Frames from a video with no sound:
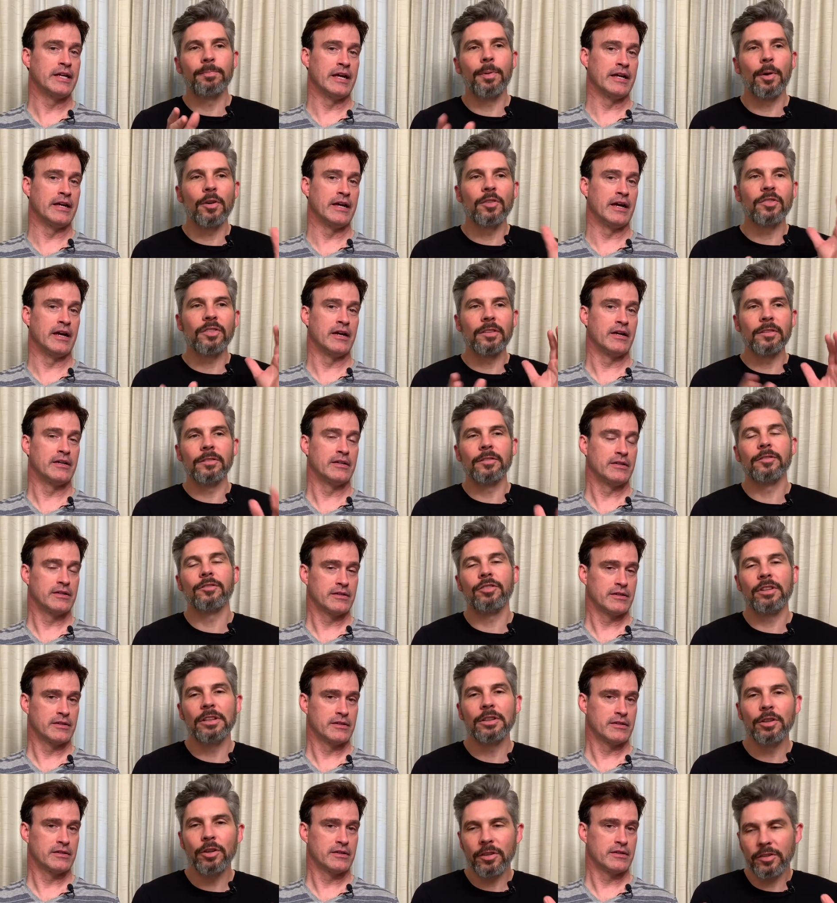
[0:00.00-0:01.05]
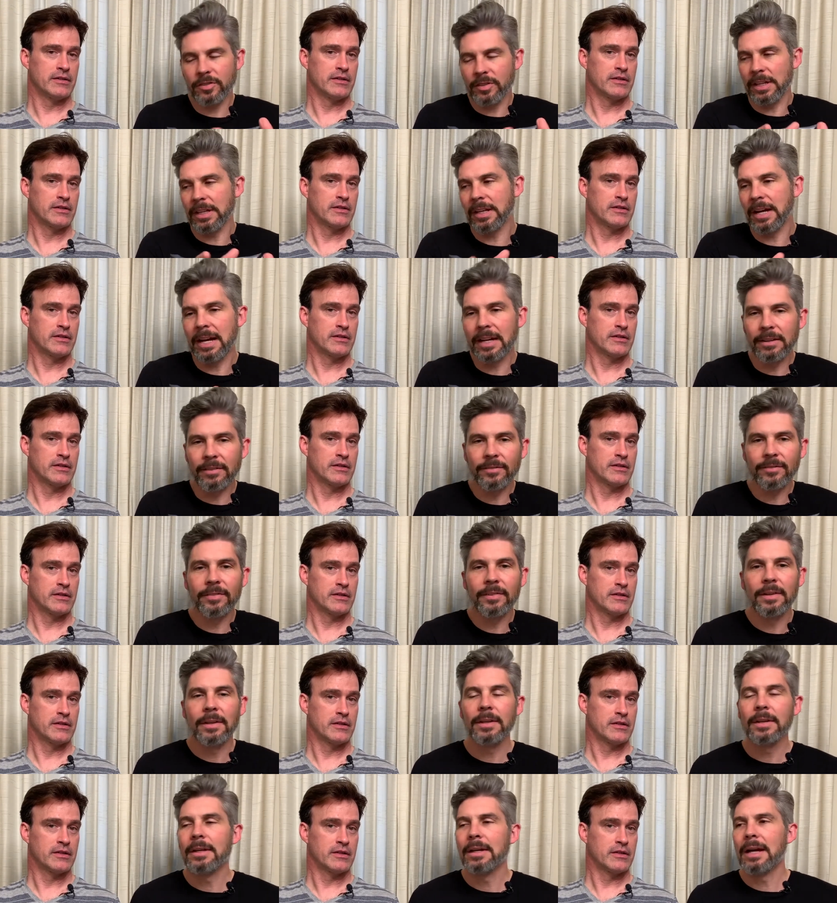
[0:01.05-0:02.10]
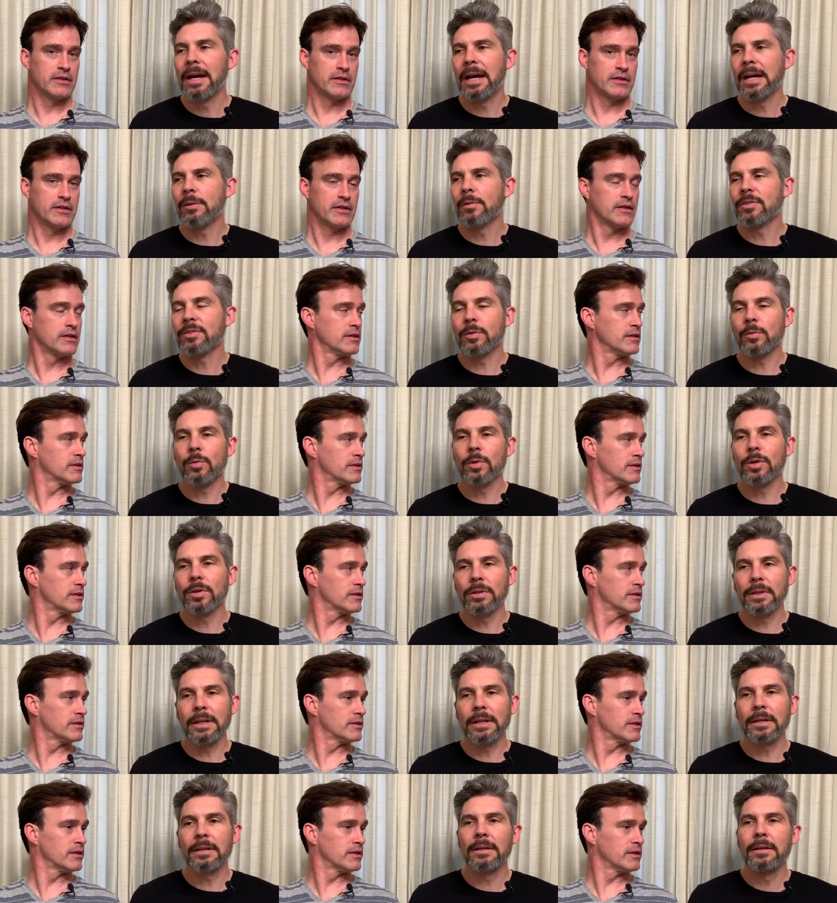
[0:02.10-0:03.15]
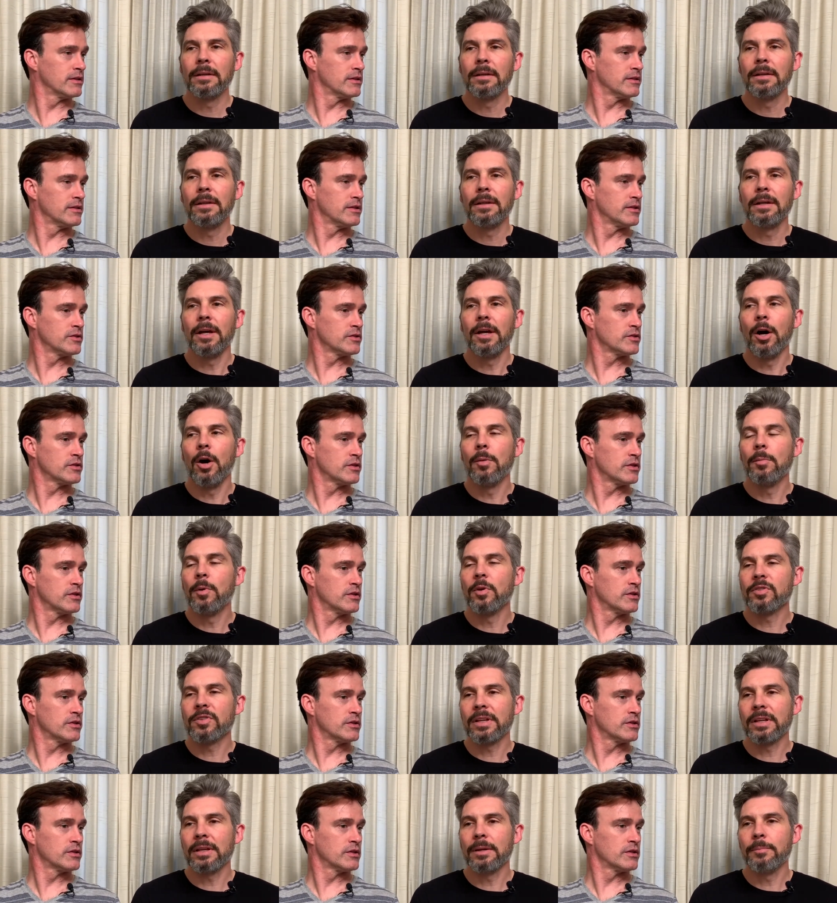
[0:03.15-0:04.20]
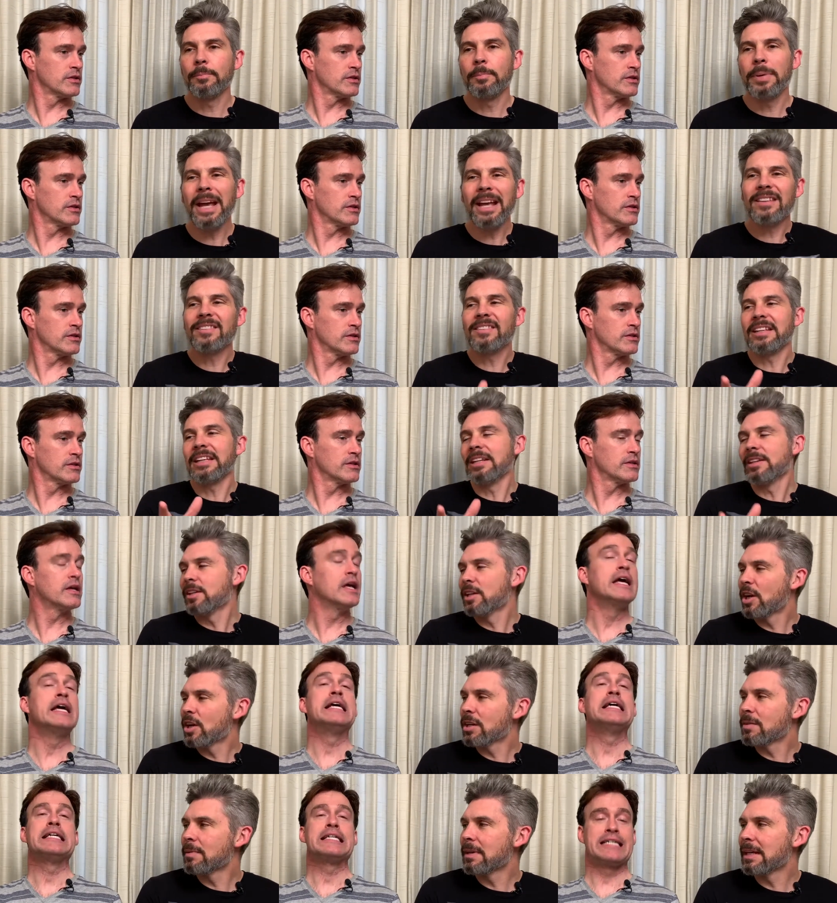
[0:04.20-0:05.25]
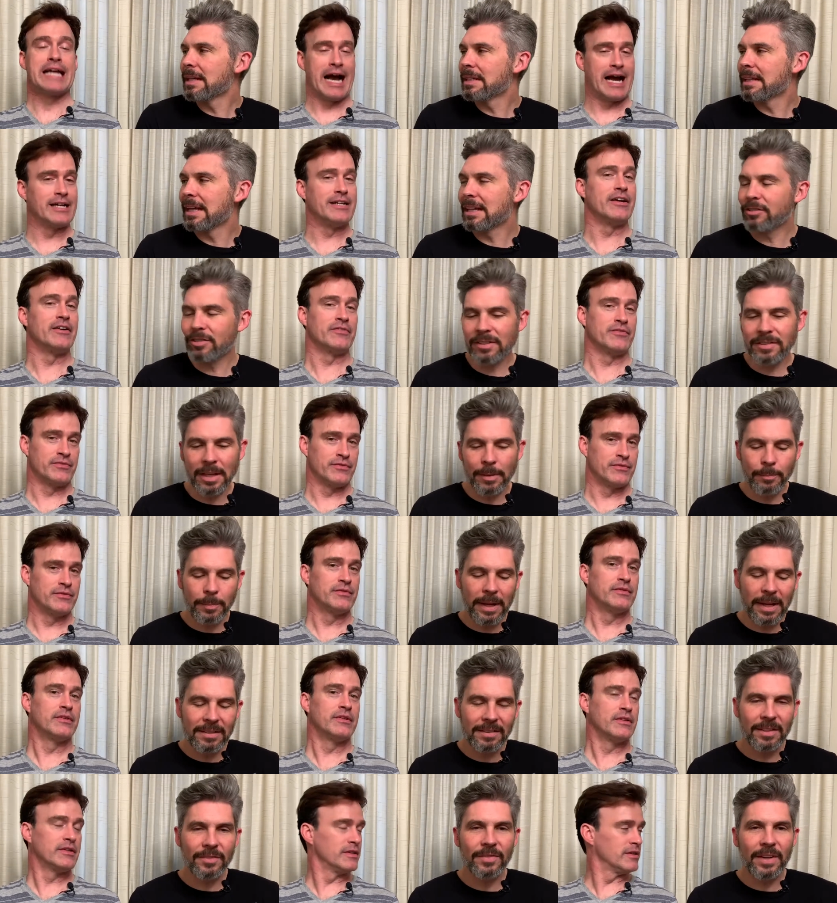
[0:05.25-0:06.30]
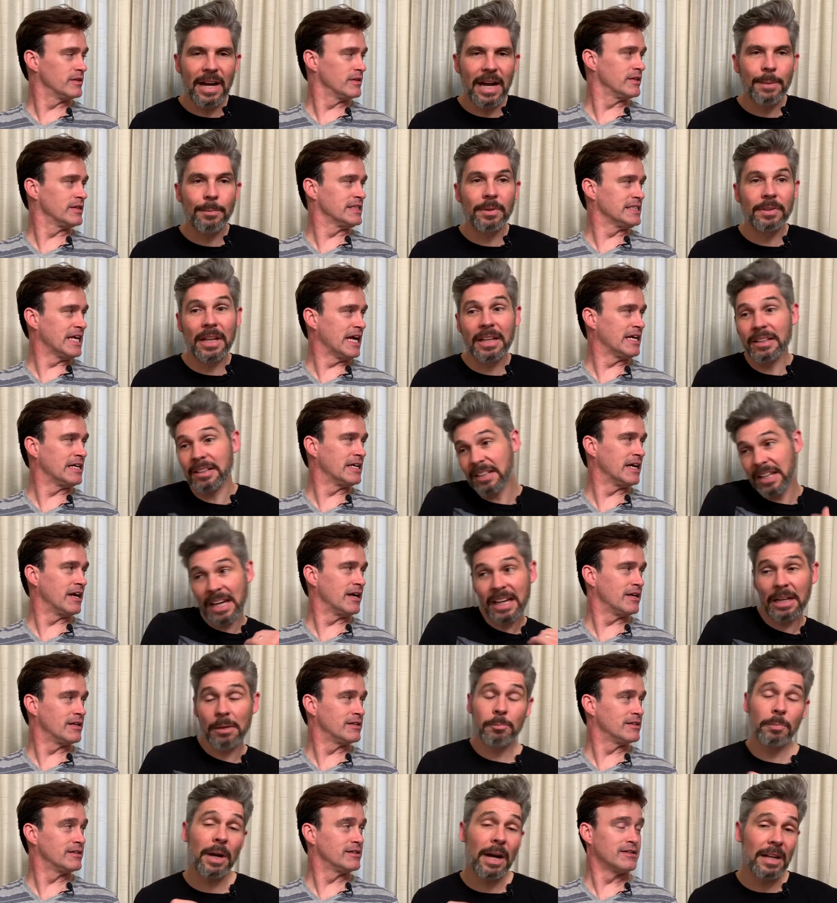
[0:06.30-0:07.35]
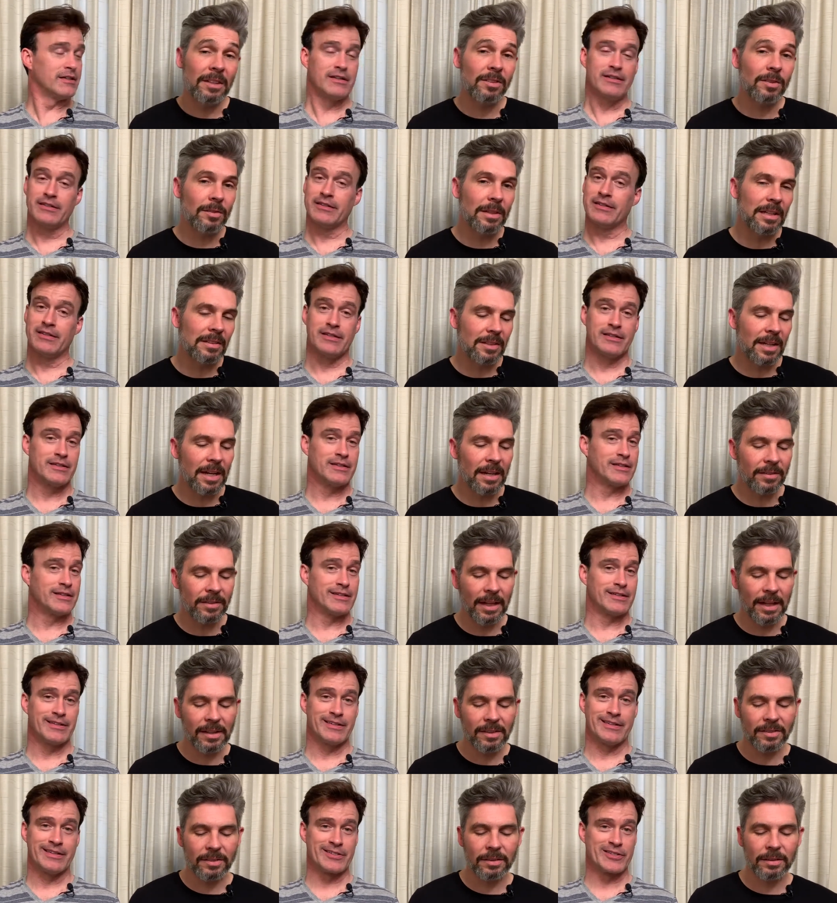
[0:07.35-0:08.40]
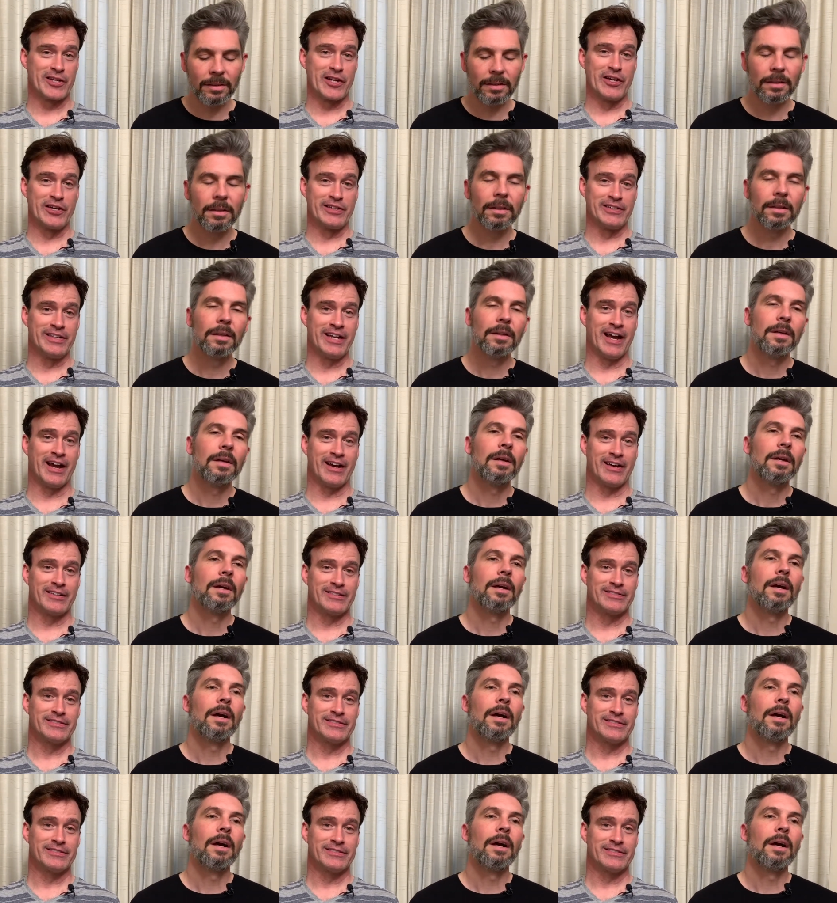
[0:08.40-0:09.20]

Speaker 1: yeah, person, yeah. she looks like kind of, oh, what's the word? Like almost like a pixie. You know what I mean? Kind like of. She has that pixie vibe, but yeah, then yeah. kicking butt, so that's kind of nice. It's and, good, yeah.